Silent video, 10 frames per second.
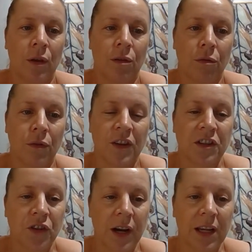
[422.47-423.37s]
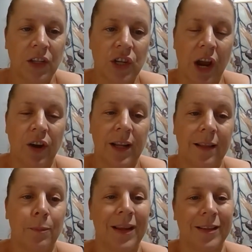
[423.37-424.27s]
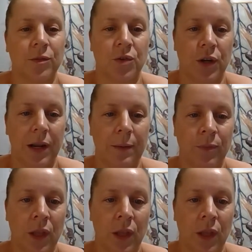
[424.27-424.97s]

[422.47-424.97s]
through the Australian charity, the Pencil Tree,